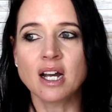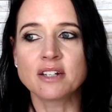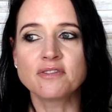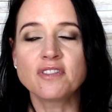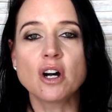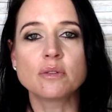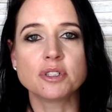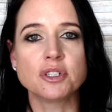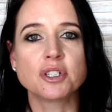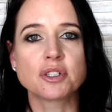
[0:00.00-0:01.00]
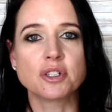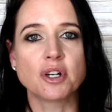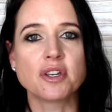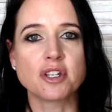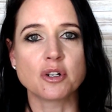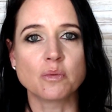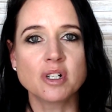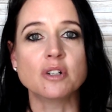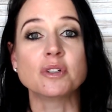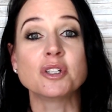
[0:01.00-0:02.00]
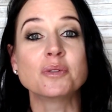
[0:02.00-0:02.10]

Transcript: unfold. You just know that it will.